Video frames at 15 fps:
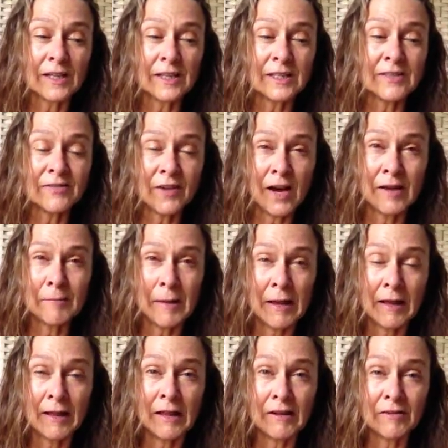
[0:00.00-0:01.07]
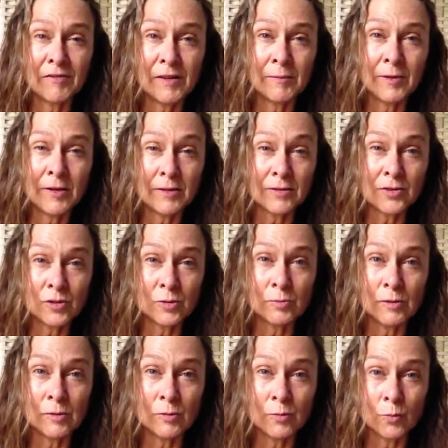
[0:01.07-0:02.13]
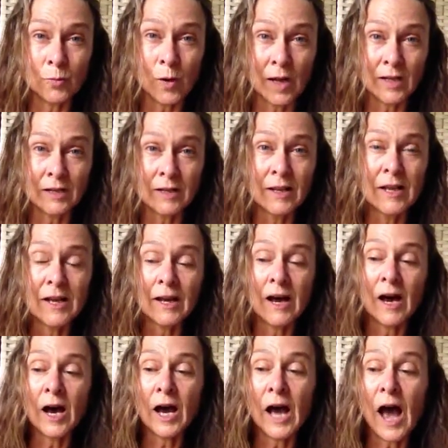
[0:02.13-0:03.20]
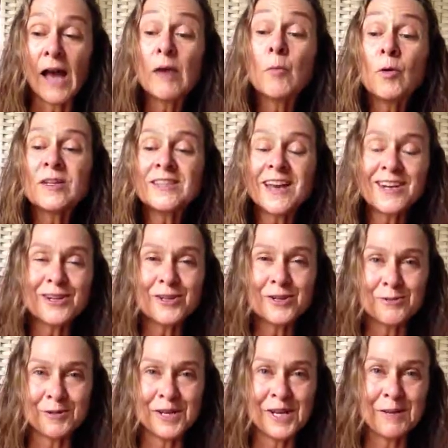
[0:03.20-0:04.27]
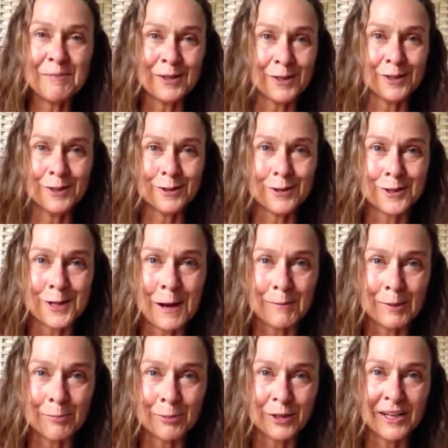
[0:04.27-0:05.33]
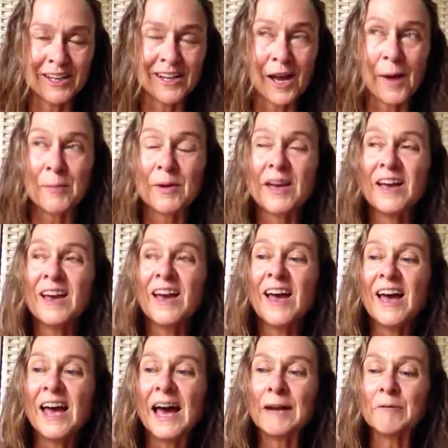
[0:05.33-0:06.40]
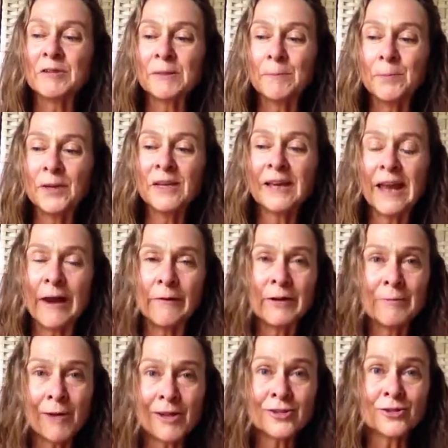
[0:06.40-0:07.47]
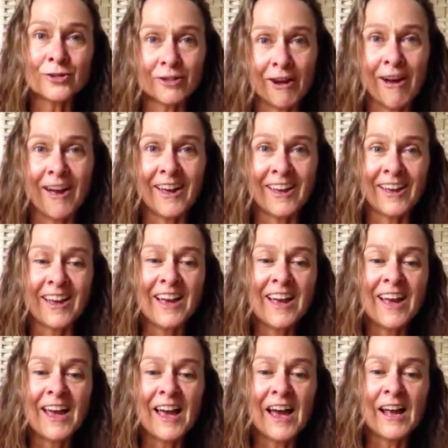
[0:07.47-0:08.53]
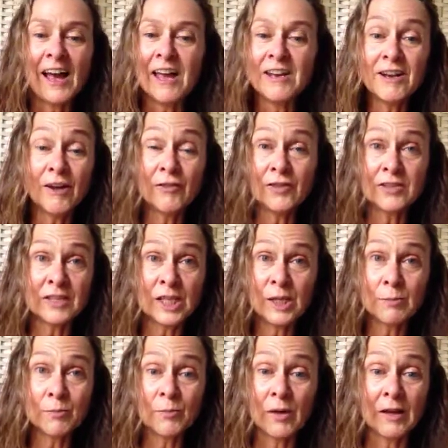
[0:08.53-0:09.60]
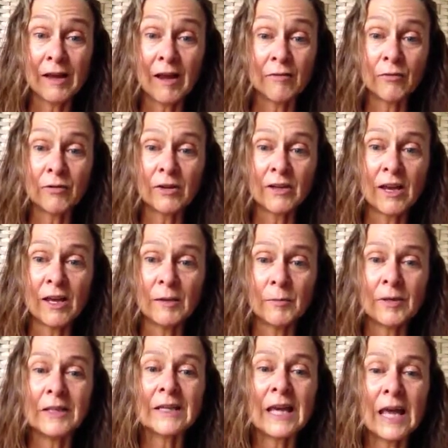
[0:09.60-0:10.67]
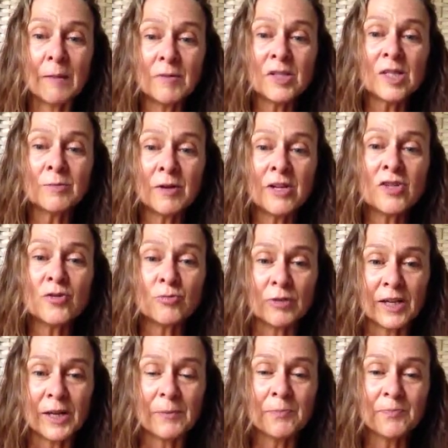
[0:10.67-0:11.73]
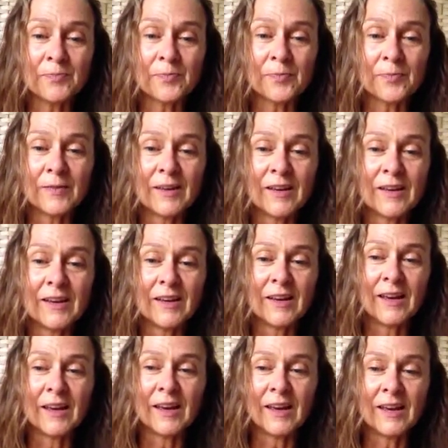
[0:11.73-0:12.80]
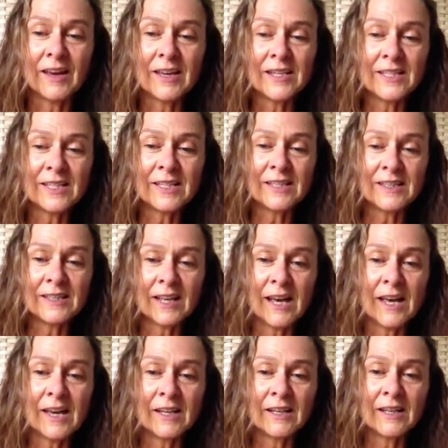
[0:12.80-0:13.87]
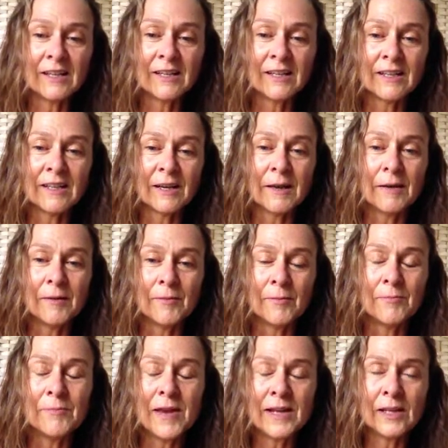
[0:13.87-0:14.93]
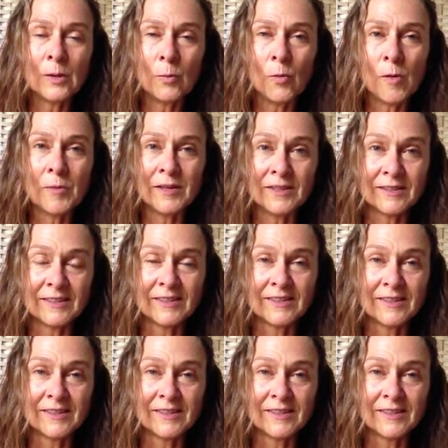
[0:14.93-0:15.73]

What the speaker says: divine male and female to be one. I once had a dream, this is a good time to bring it up, and it was a big hairy monster guy, and I'd never seen him ever again, but he came into my dream, and he said, men and women,